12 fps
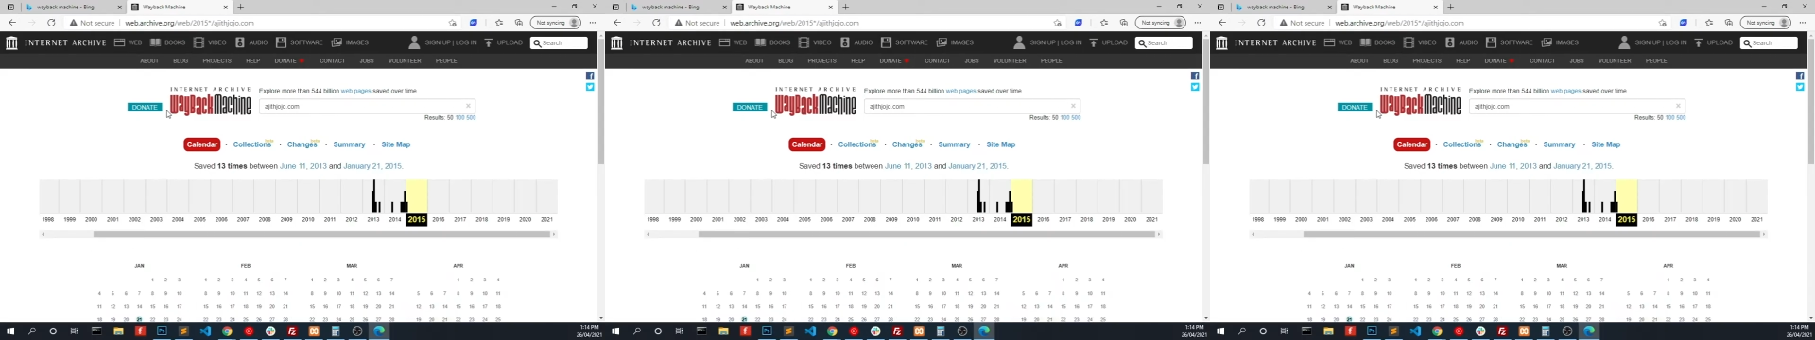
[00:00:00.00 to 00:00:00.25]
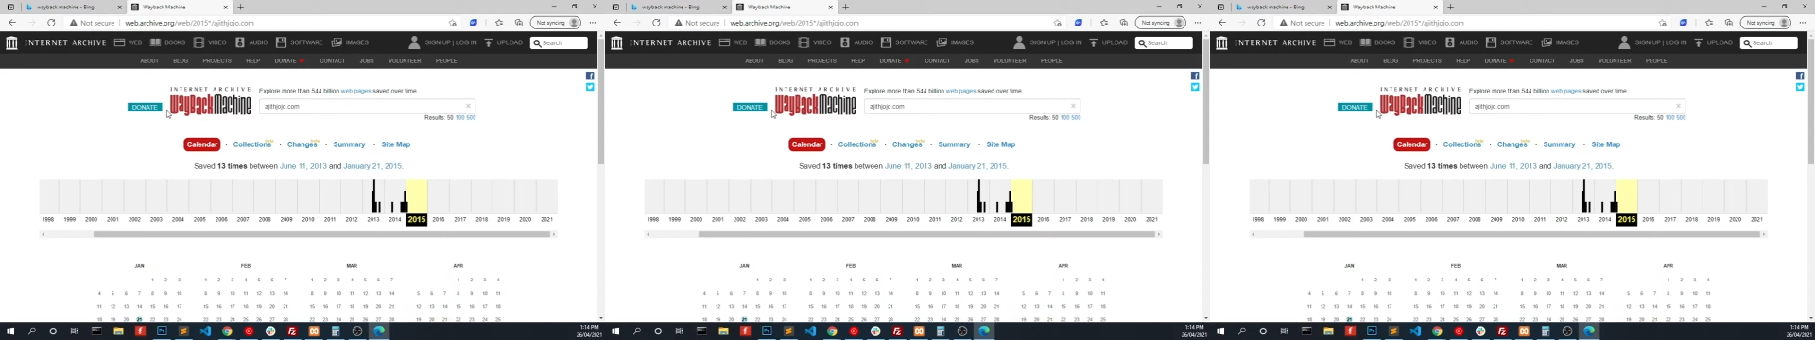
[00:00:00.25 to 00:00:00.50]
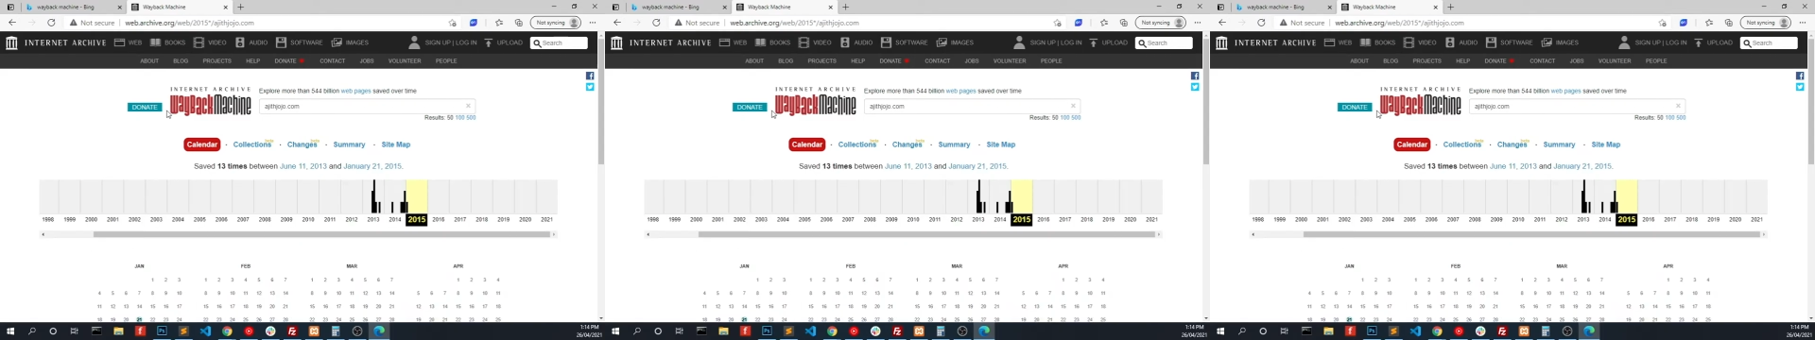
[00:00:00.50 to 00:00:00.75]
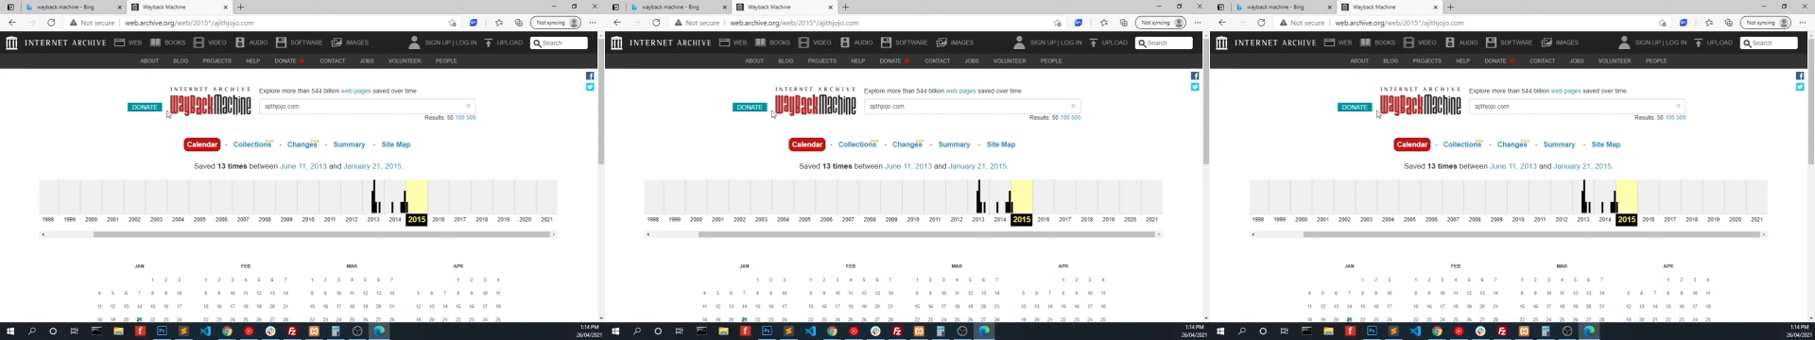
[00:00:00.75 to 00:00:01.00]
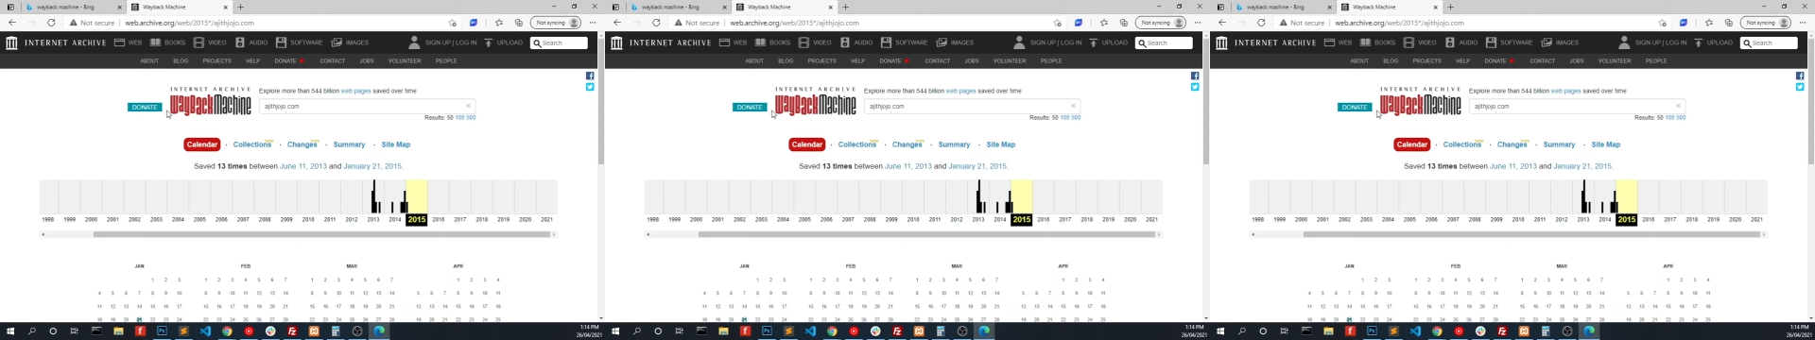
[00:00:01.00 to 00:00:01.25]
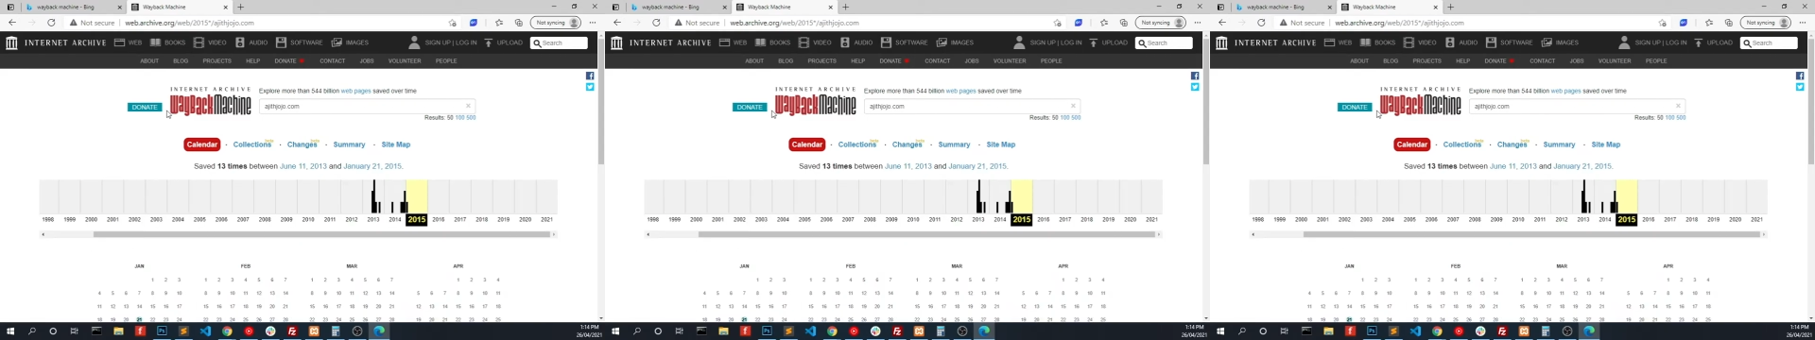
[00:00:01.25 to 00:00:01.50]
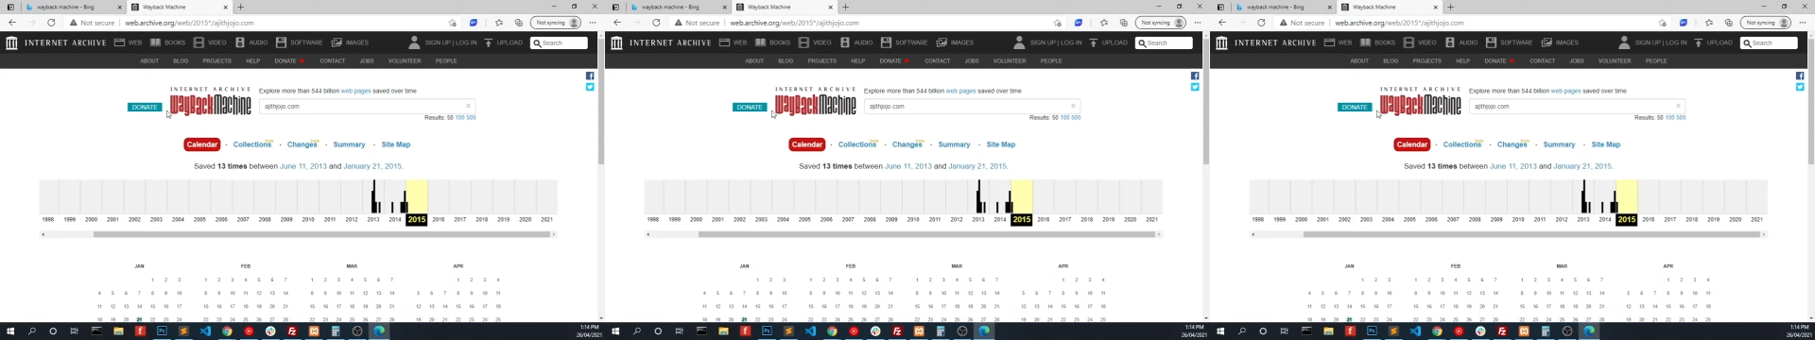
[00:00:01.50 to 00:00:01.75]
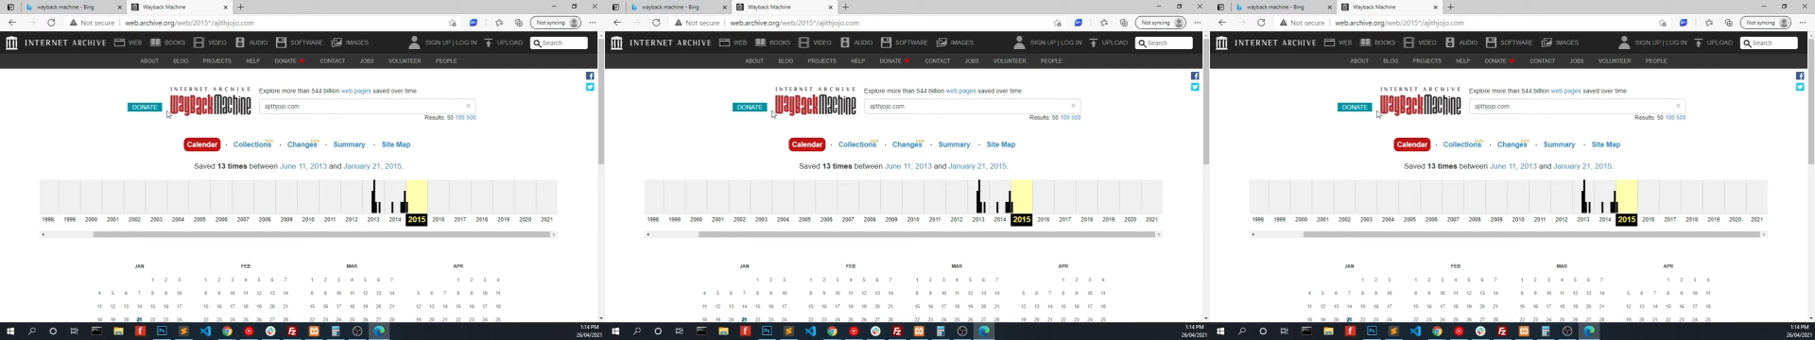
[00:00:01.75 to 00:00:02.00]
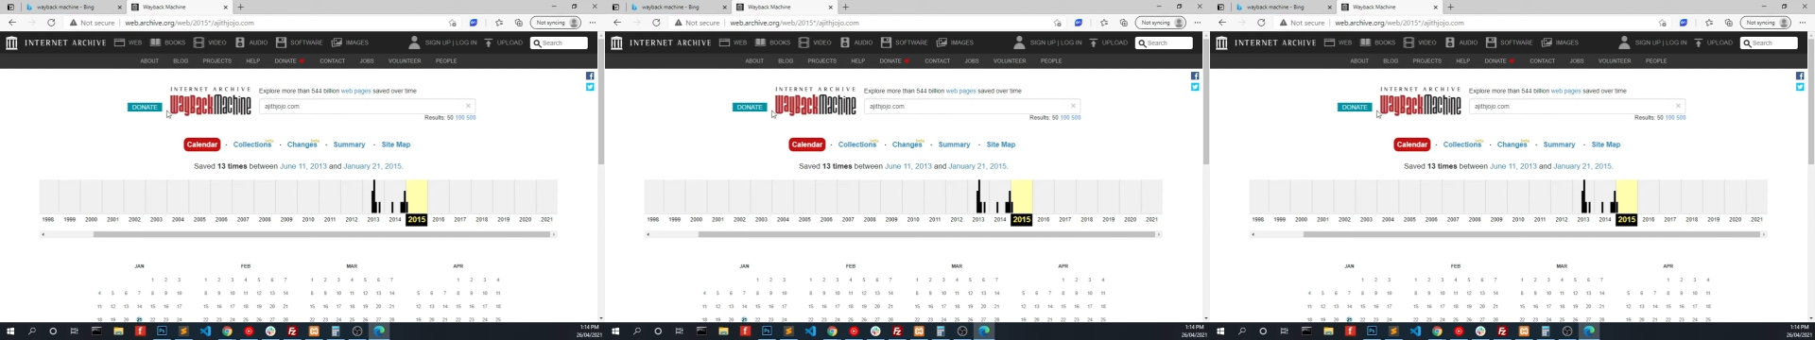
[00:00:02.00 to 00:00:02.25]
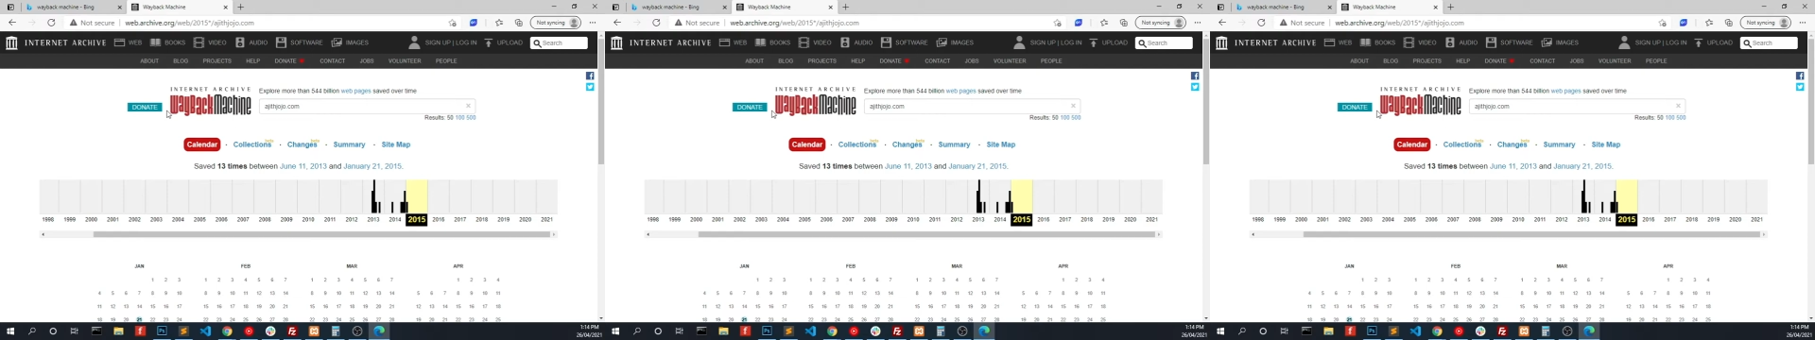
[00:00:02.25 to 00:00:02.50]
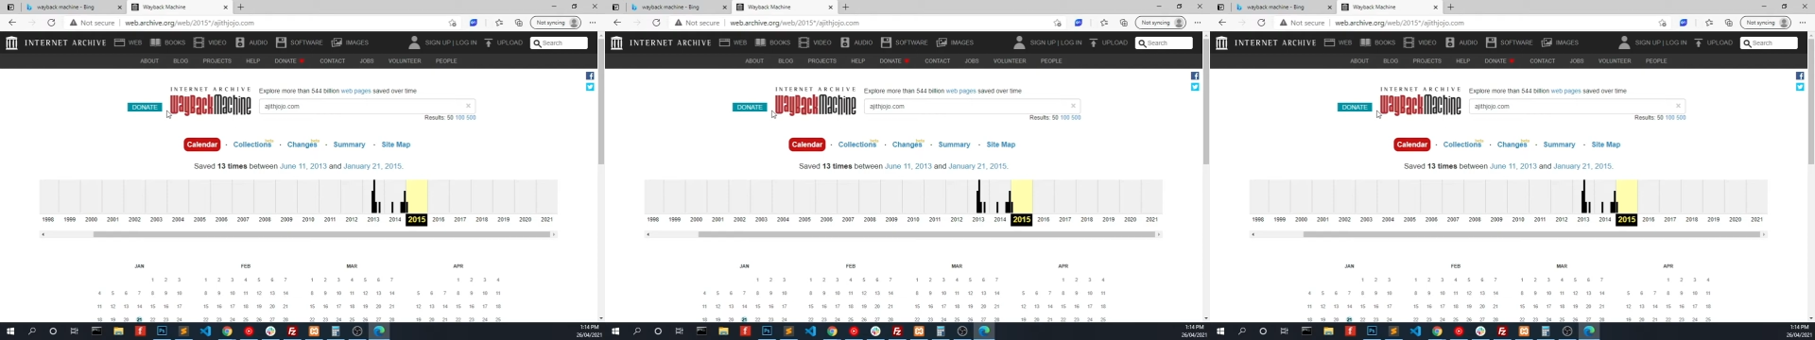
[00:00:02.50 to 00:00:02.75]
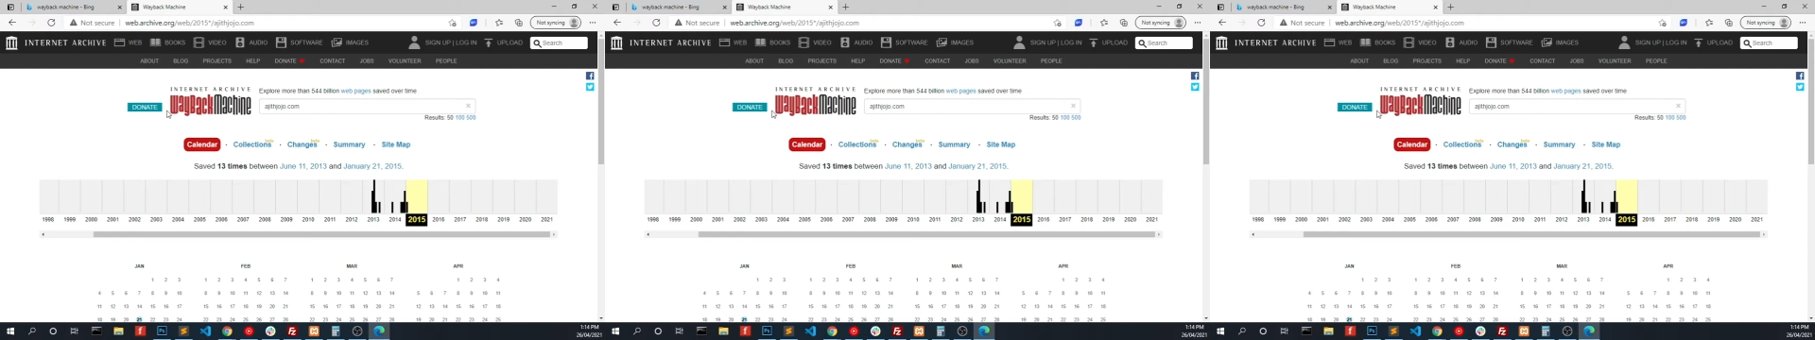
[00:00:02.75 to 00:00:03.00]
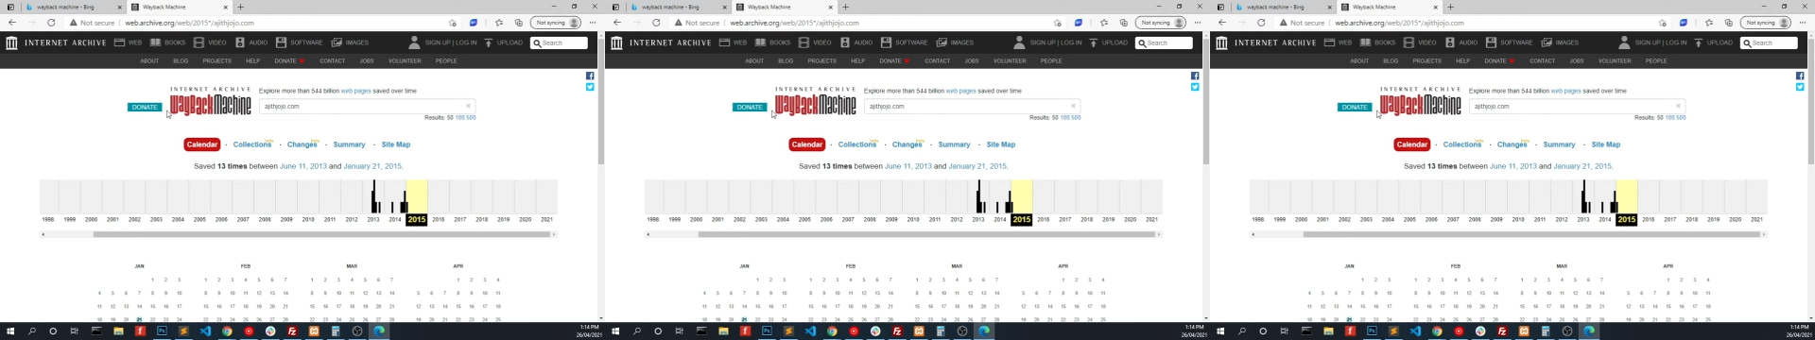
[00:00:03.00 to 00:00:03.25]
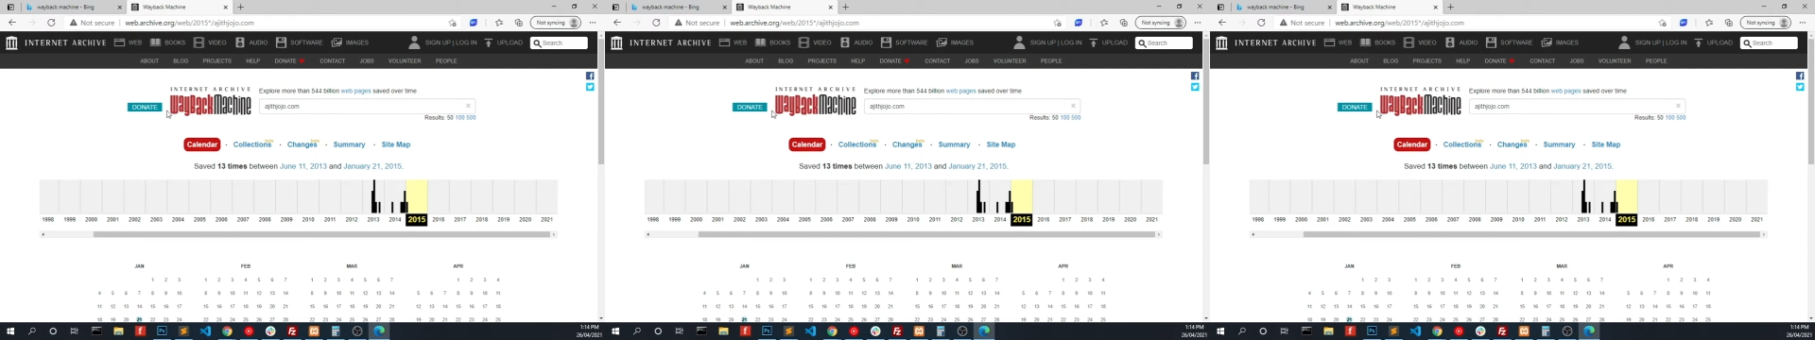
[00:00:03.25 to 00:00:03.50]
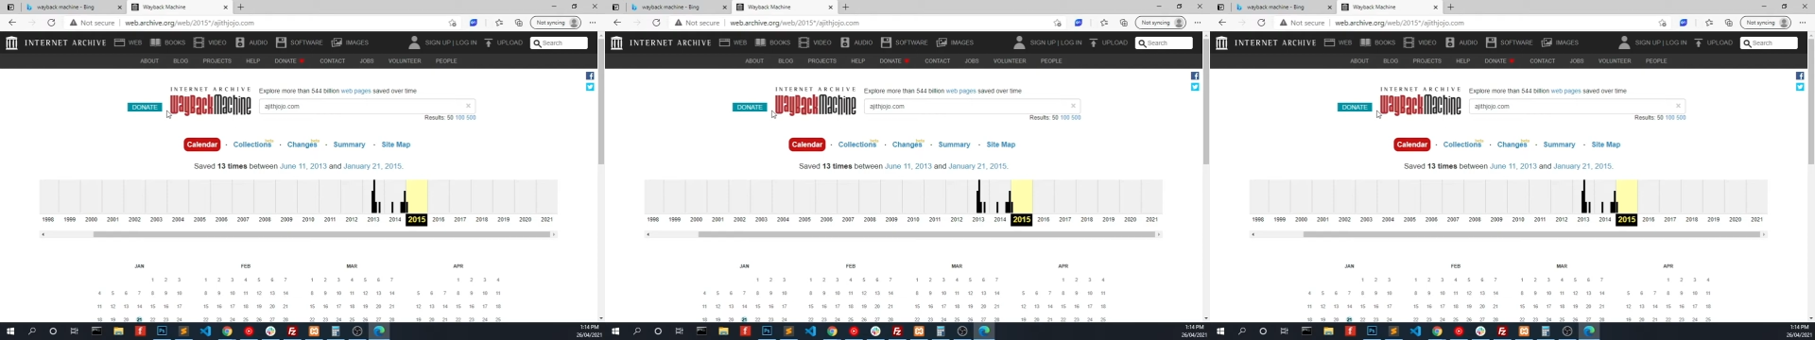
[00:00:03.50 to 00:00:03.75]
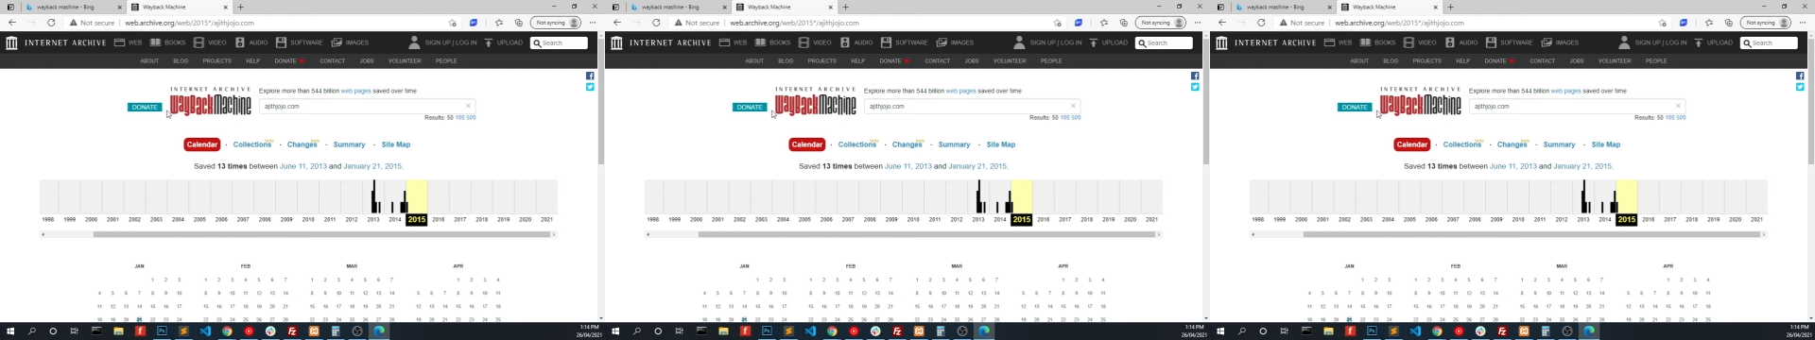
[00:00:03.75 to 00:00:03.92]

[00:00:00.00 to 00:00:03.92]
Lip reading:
(no speaker visible)